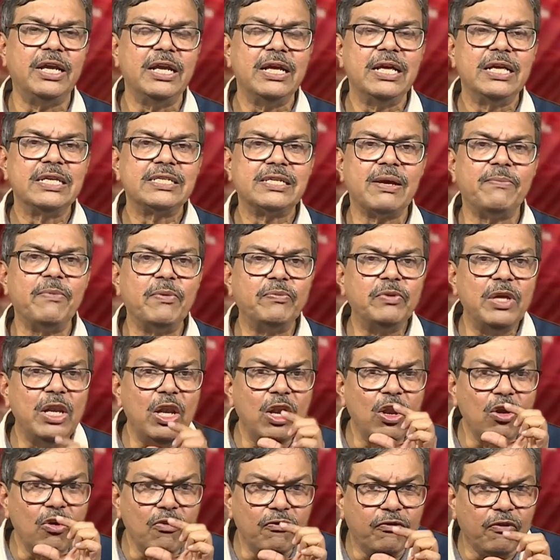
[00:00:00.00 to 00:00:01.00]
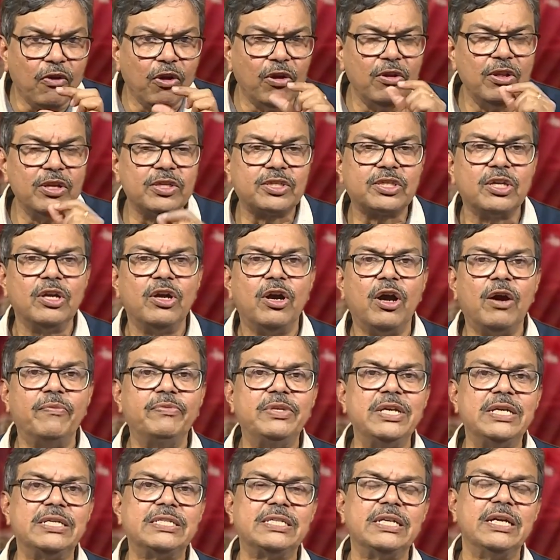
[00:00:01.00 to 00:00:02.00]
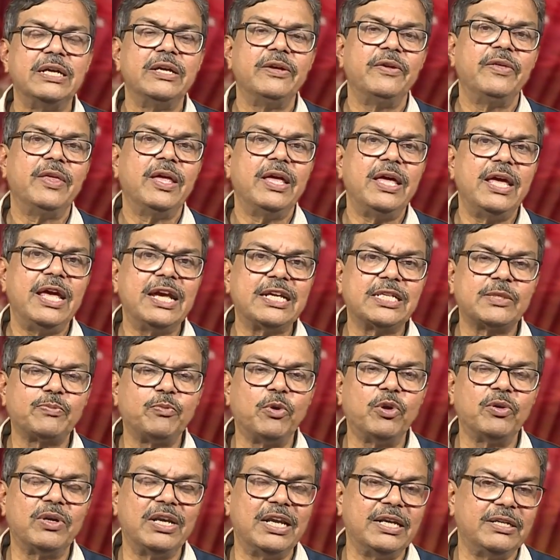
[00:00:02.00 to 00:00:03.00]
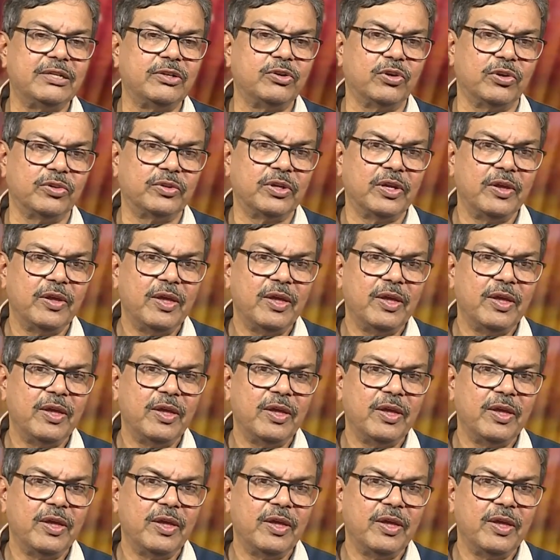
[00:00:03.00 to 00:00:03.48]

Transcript: some of the loopholes of this export-led growth.